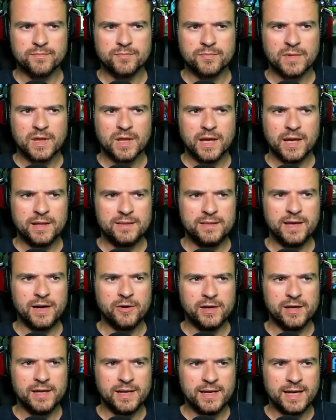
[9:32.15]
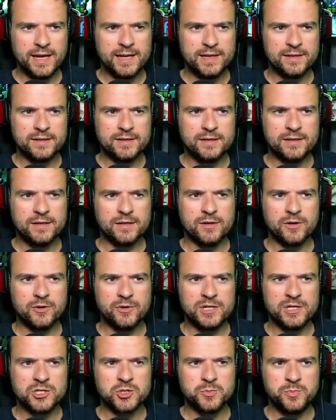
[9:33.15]
And there he landed the
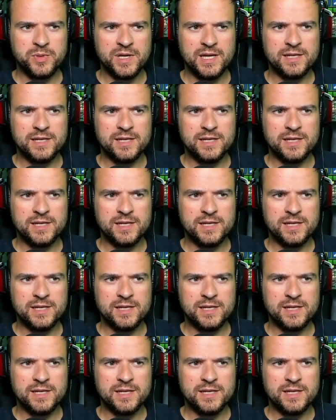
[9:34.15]
decreased speed